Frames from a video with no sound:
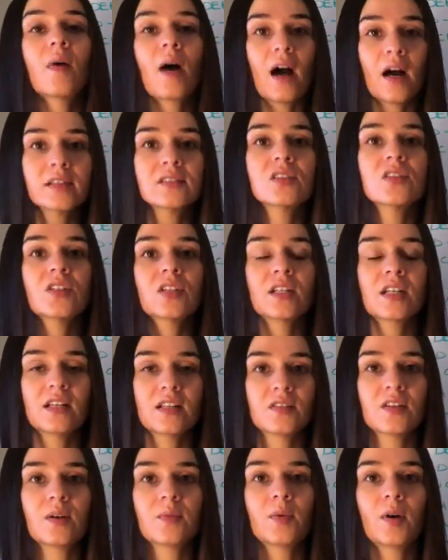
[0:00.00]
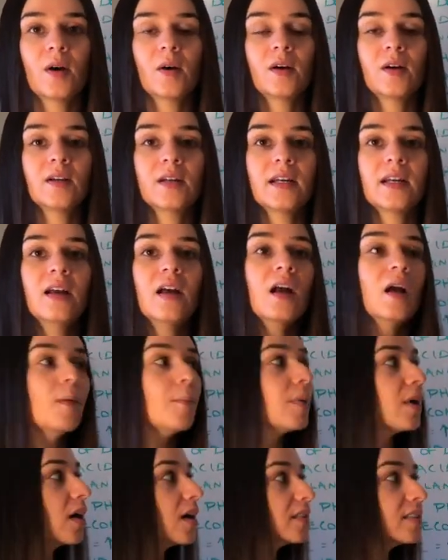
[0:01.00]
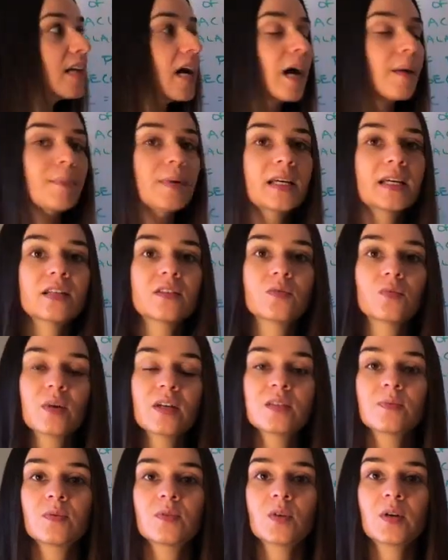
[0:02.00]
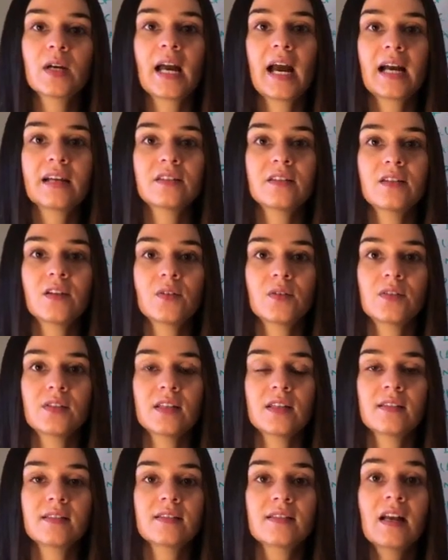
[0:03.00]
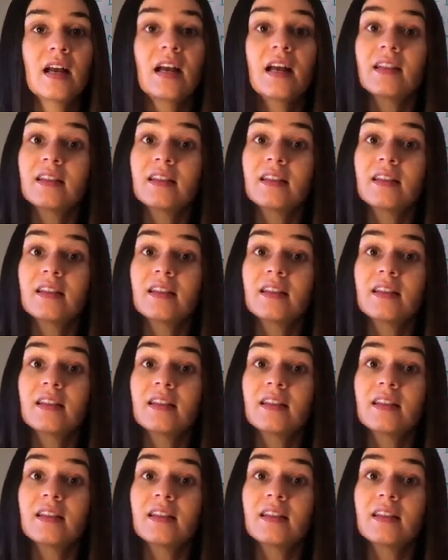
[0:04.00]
Oxygen is our priority, but our topic is respiratory acidosis.